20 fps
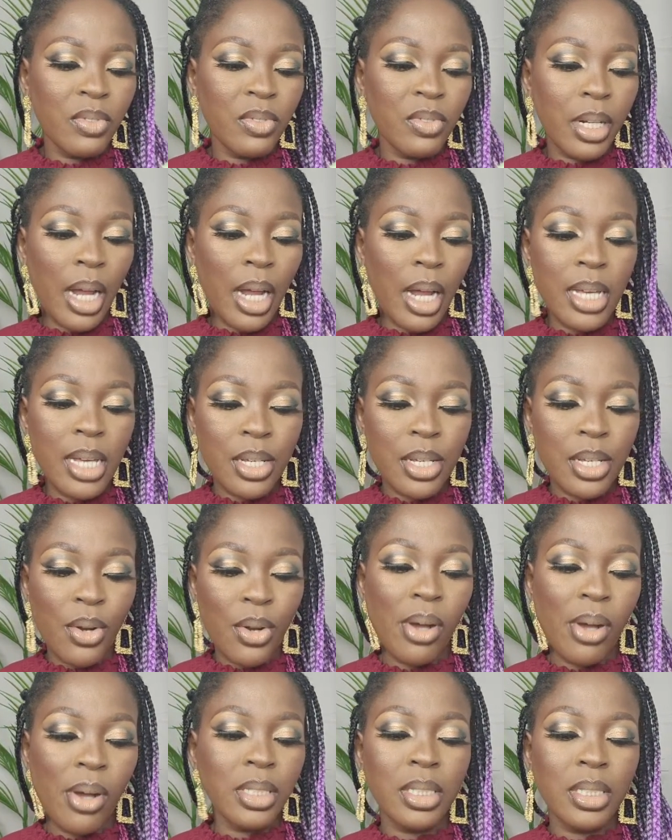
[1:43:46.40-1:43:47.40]
as a
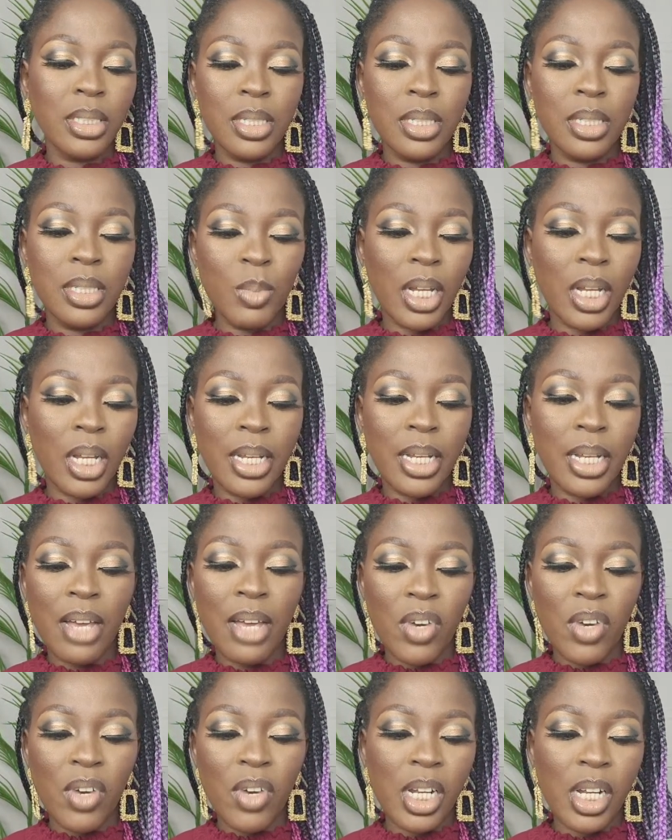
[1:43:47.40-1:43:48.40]
donkey, mother die,
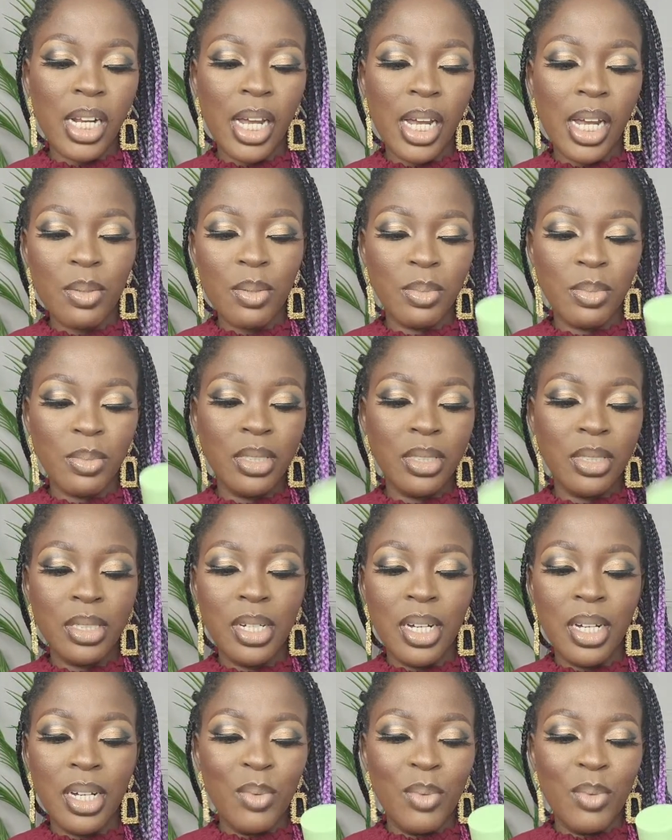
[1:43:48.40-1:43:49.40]
father die.
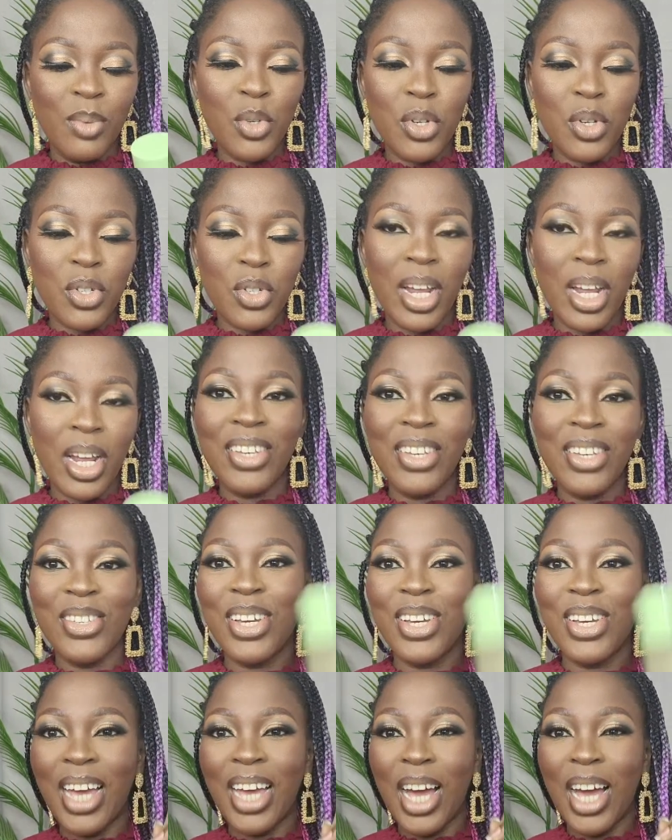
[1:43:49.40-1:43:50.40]
Which one should I use?
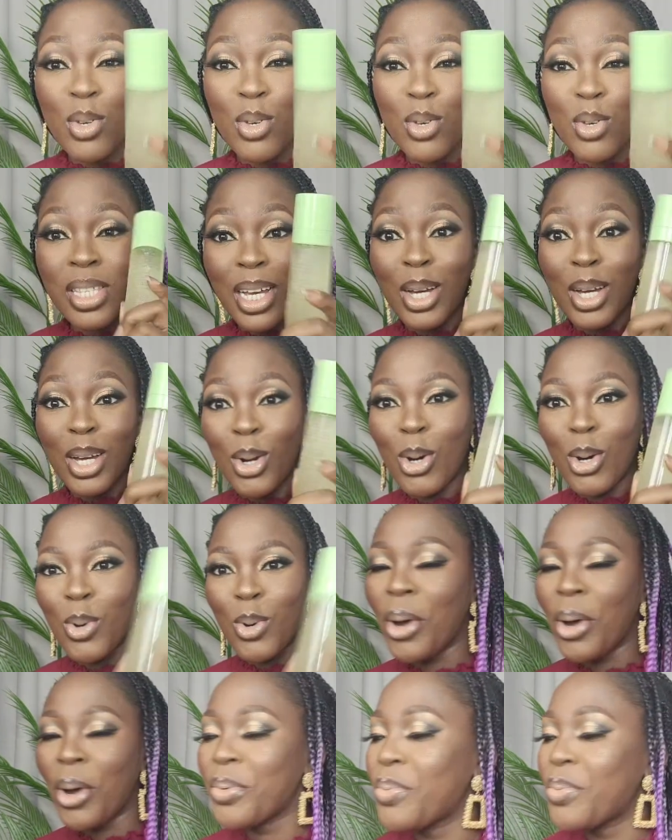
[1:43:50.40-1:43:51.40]
Okay, I'll use the glow
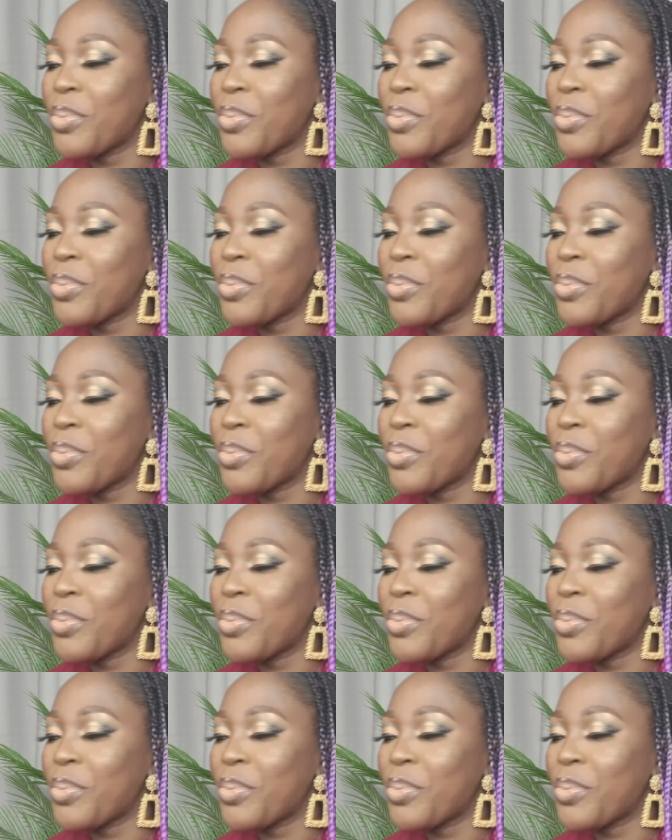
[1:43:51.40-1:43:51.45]
one.